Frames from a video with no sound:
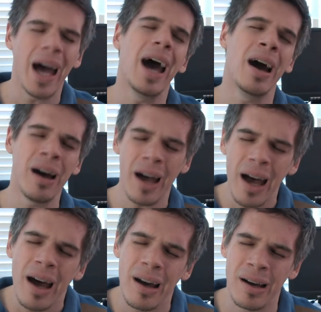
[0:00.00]
Oh,
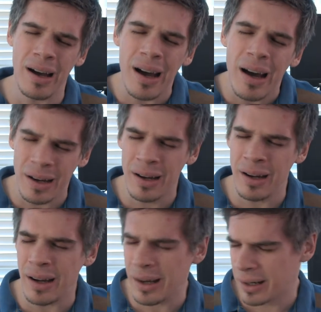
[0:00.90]
oh,
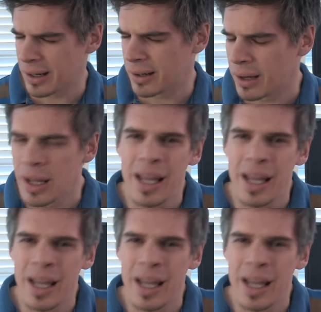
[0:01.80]
oh, oh.